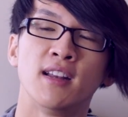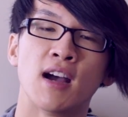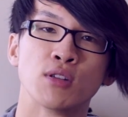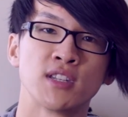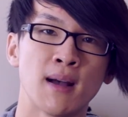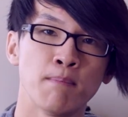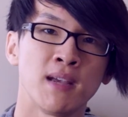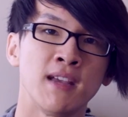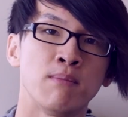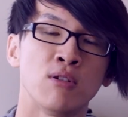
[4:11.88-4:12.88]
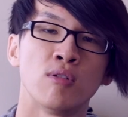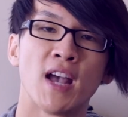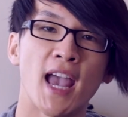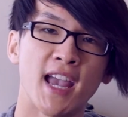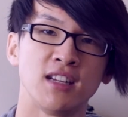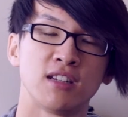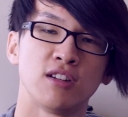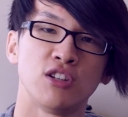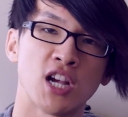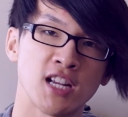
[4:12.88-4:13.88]
Now, some people hate
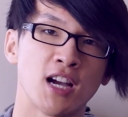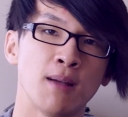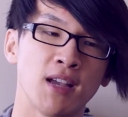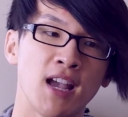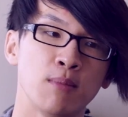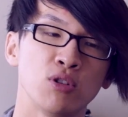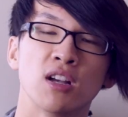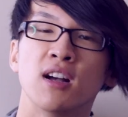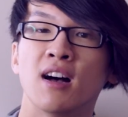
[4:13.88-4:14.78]
J-type cables.